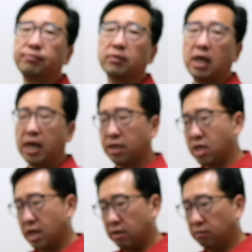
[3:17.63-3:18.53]
and
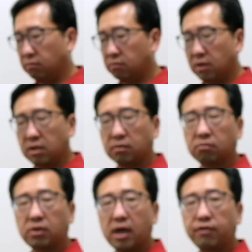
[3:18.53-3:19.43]
then
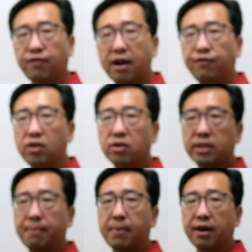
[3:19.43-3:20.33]
5 feet on
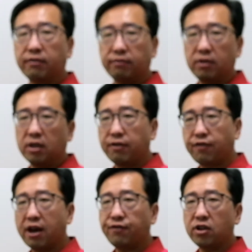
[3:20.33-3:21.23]
setback,
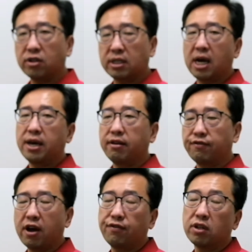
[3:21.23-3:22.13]
5 feet on side and
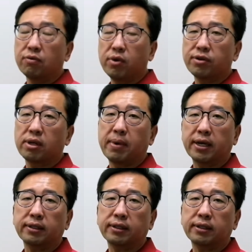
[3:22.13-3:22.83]
5 feet on the rear setback.